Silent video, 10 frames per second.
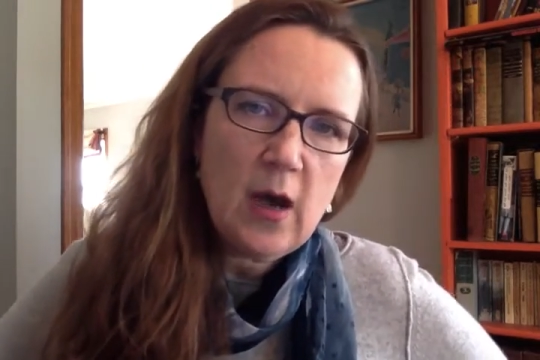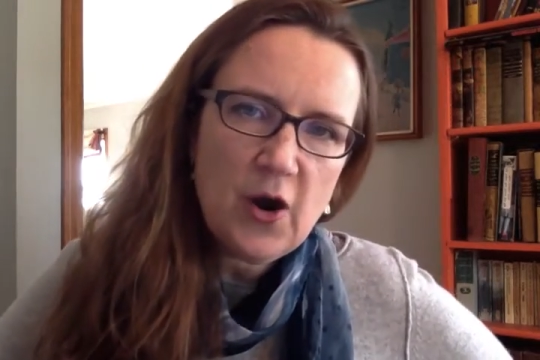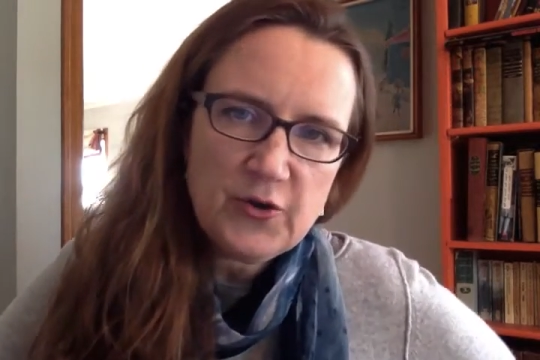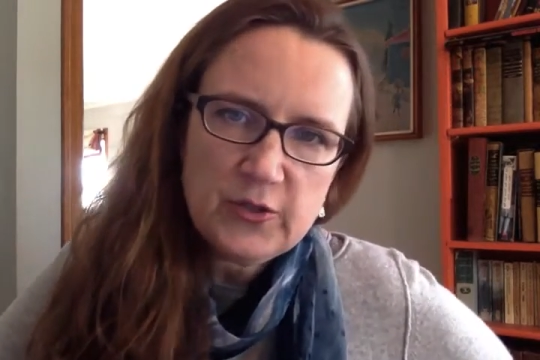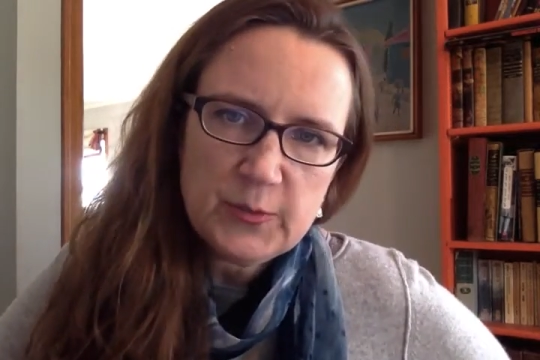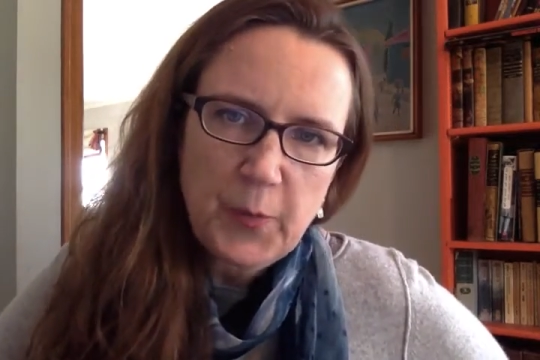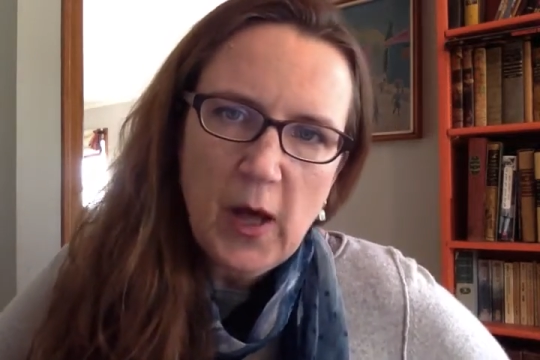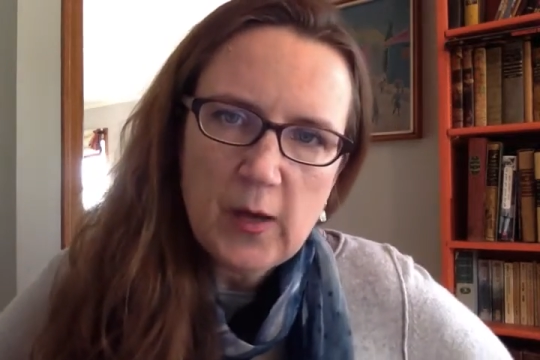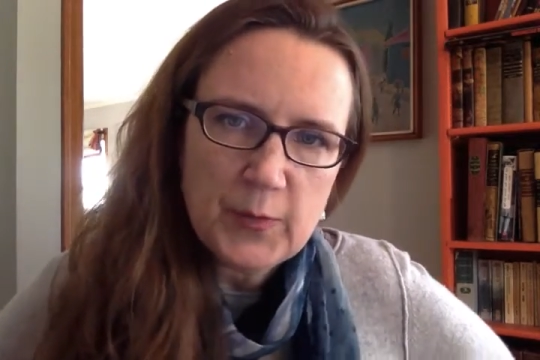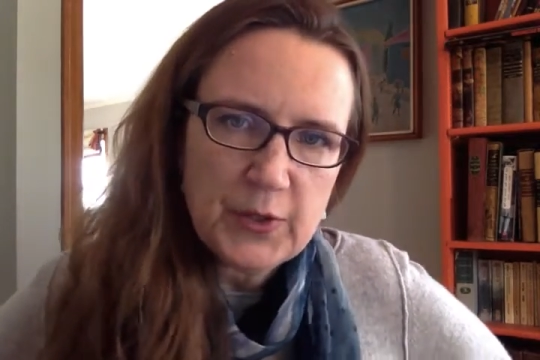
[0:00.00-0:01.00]
Arnold
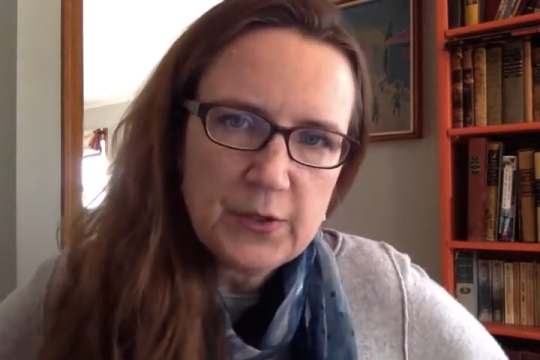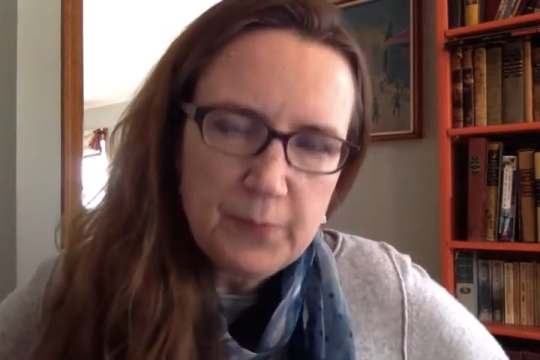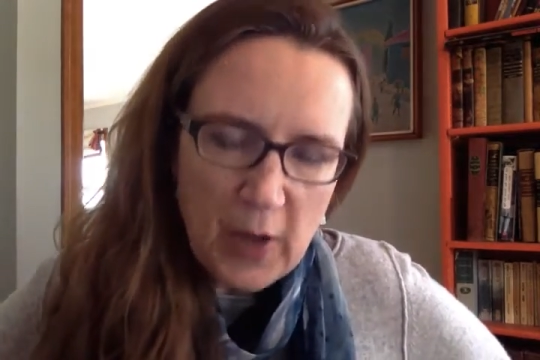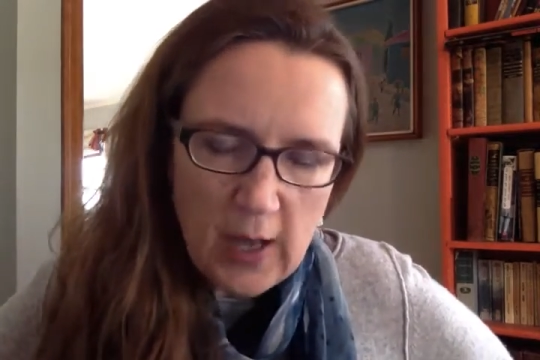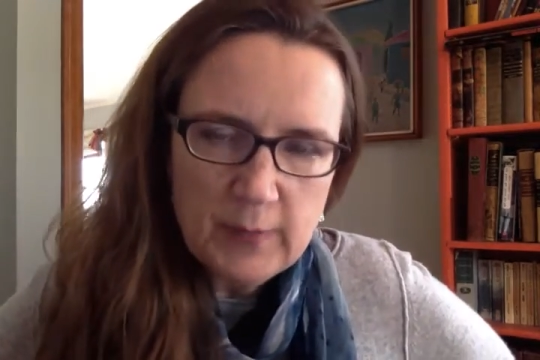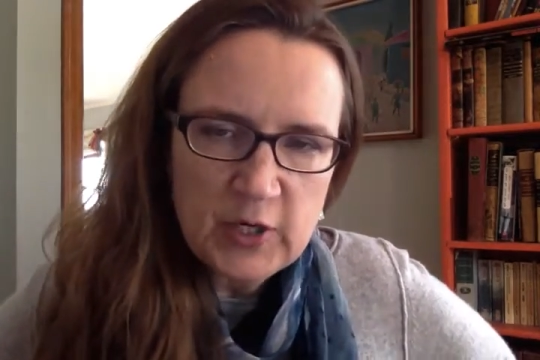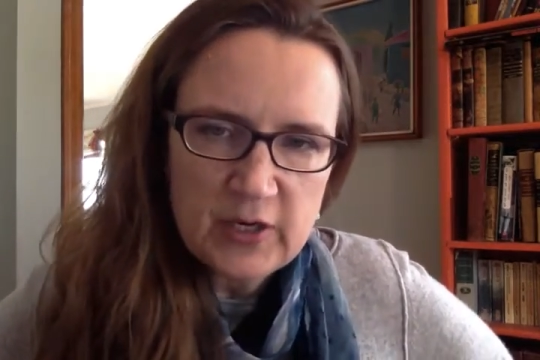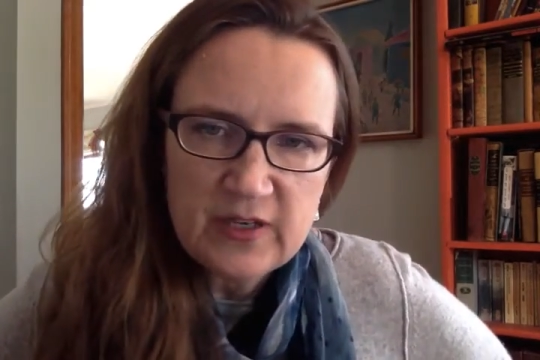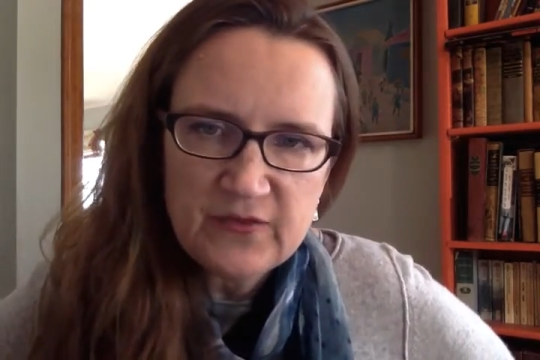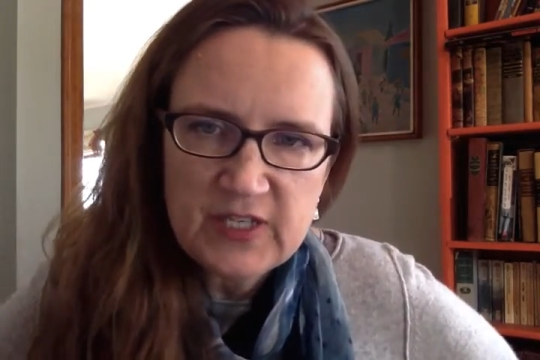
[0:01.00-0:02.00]
Palmer
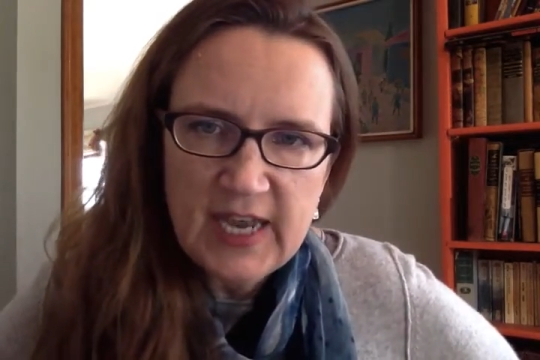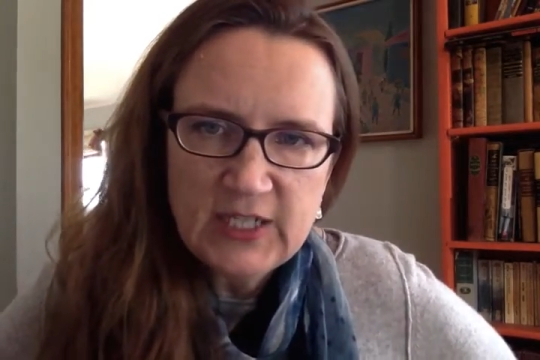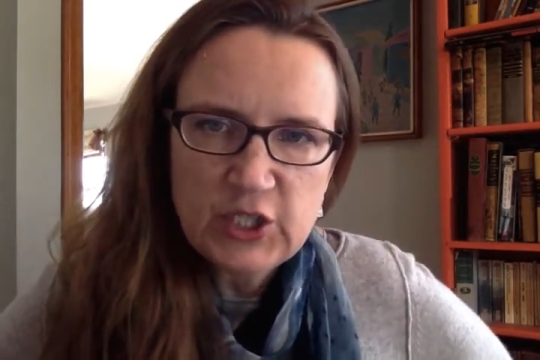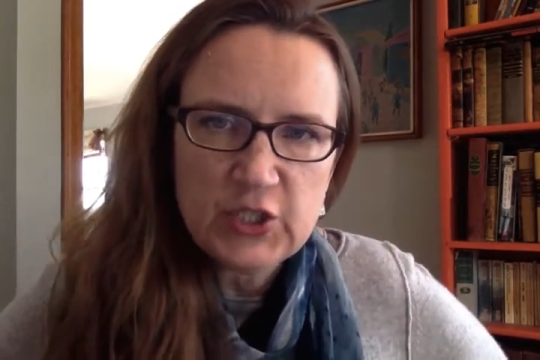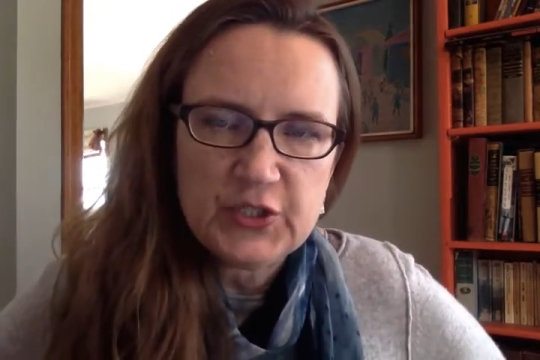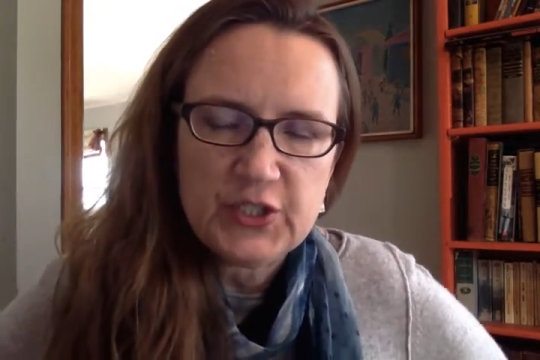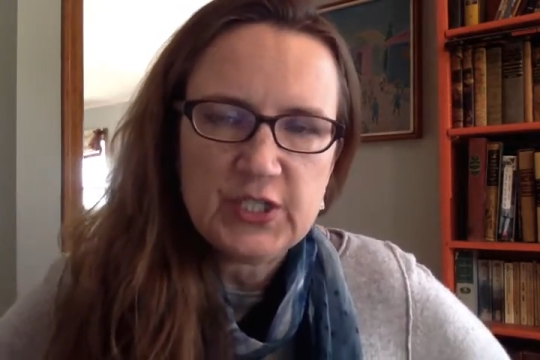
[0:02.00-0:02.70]
Invitational to